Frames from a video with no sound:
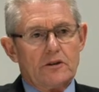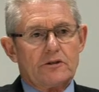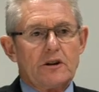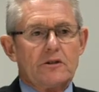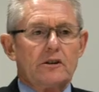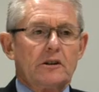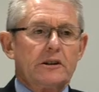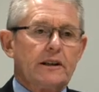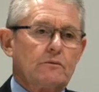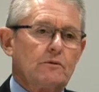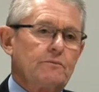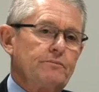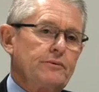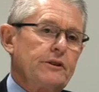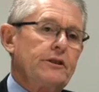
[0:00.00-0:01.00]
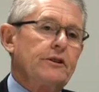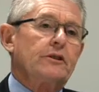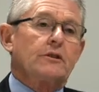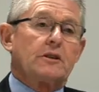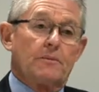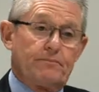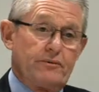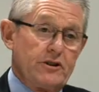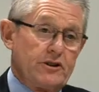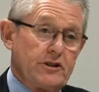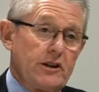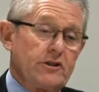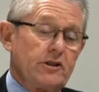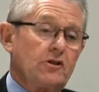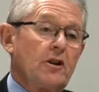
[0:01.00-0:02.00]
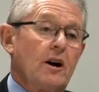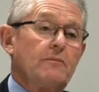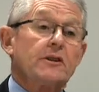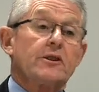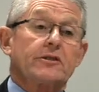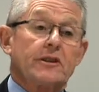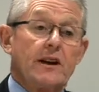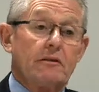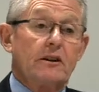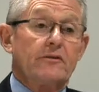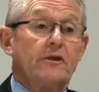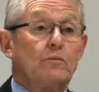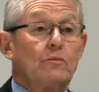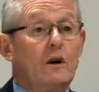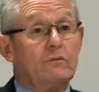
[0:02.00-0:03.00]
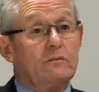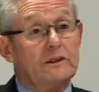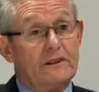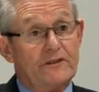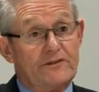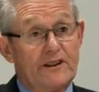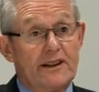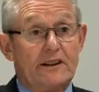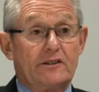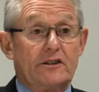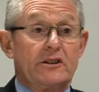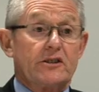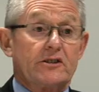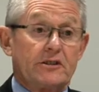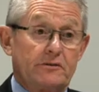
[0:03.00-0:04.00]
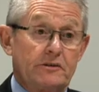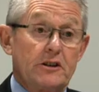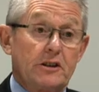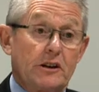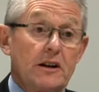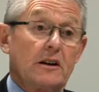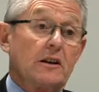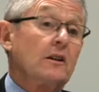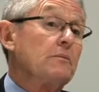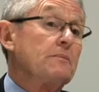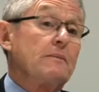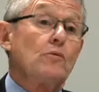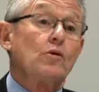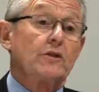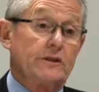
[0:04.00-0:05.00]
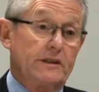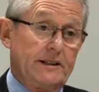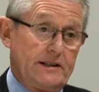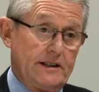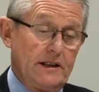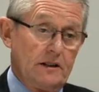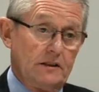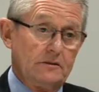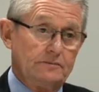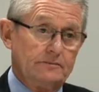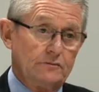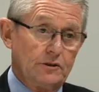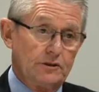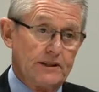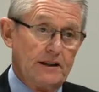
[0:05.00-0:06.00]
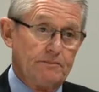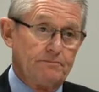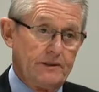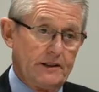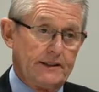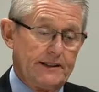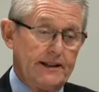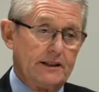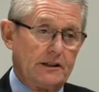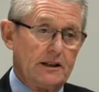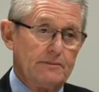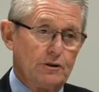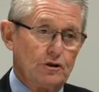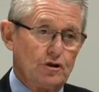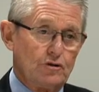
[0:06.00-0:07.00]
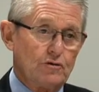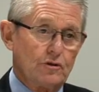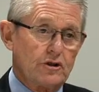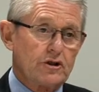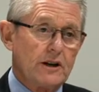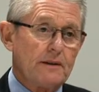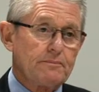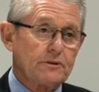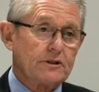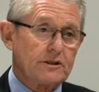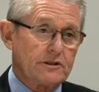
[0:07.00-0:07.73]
So the link would be, look, I appreciate your comments, however, what we have found is, and then you go in a little bit more detail with that, but again, keeping it short, sharp and